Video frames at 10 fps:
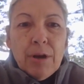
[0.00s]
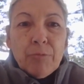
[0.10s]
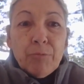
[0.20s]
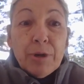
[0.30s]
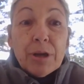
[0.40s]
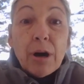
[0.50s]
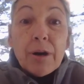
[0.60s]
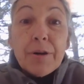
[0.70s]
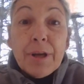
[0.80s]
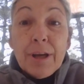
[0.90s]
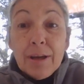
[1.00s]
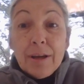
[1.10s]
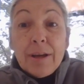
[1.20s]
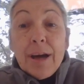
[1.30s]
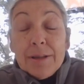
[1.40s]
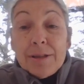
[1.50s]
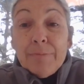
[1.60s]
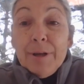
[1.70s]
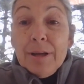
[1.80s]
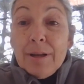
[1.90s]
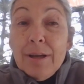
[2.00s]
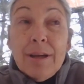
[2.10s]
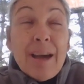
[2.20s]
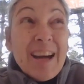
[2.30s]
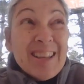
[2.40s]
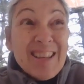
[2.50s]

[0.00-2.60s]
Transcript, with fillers: regarding constipated kitty cats.